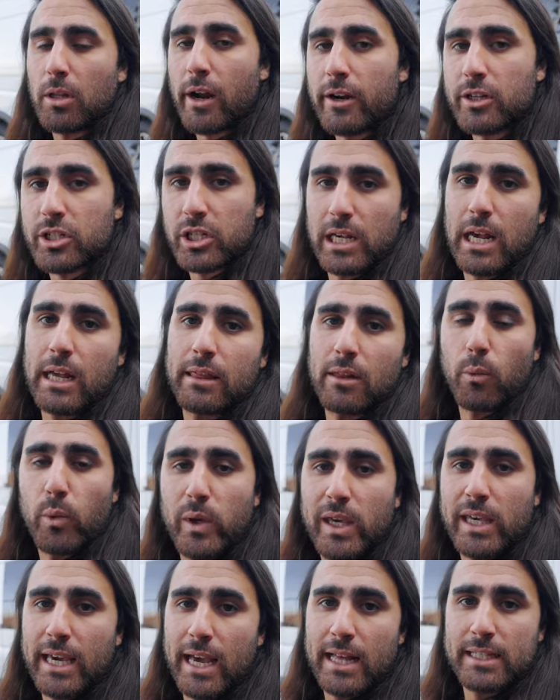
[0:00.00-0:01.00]
largely on the
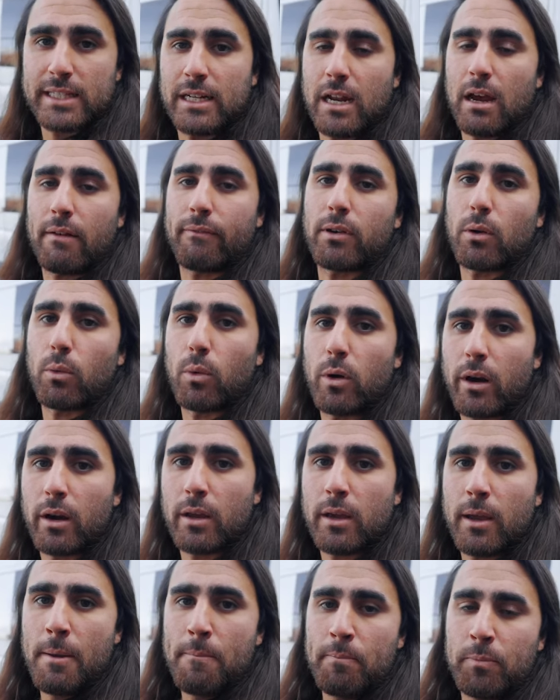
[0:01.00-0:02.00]
weekends and after
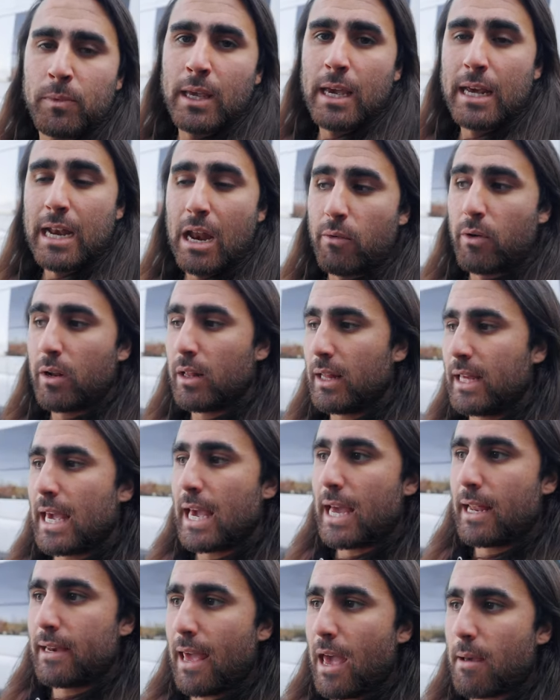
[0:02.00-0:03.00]
work. And I really
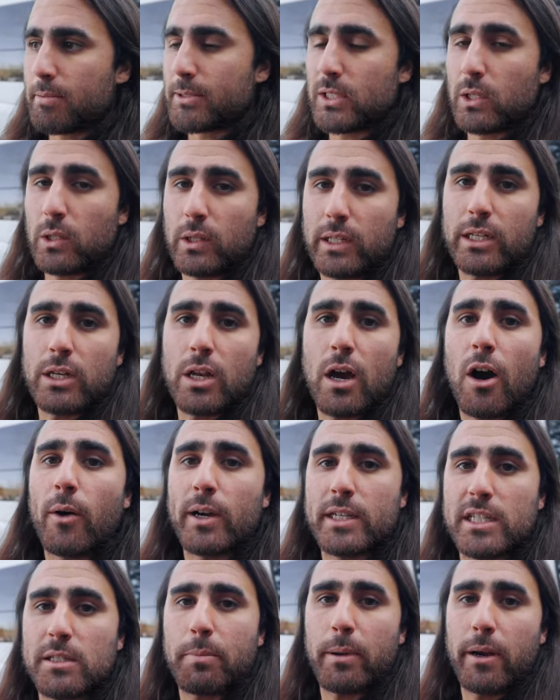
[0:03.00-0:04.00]
had absolutely no
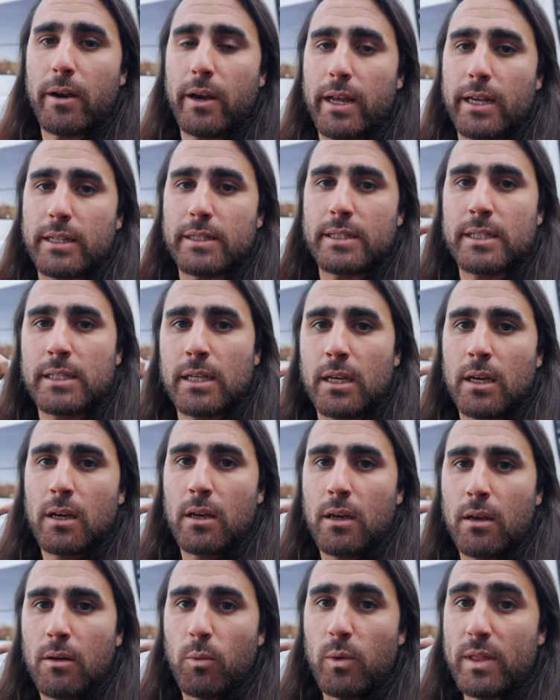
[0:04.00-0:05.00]
experience
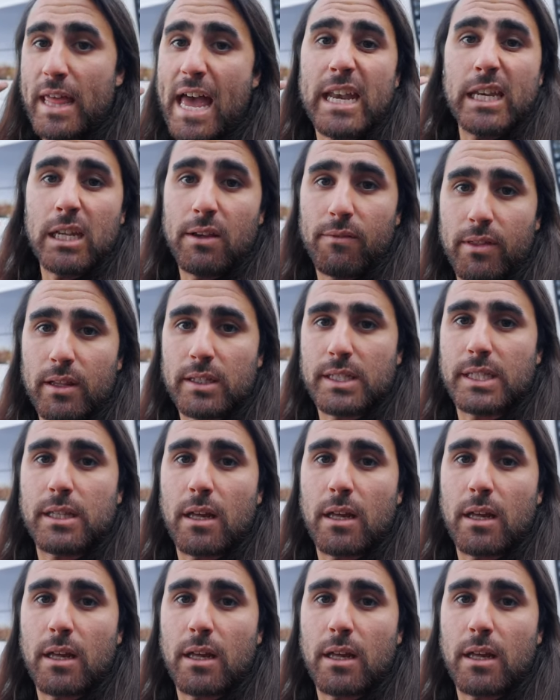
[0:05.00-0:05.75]
with any of this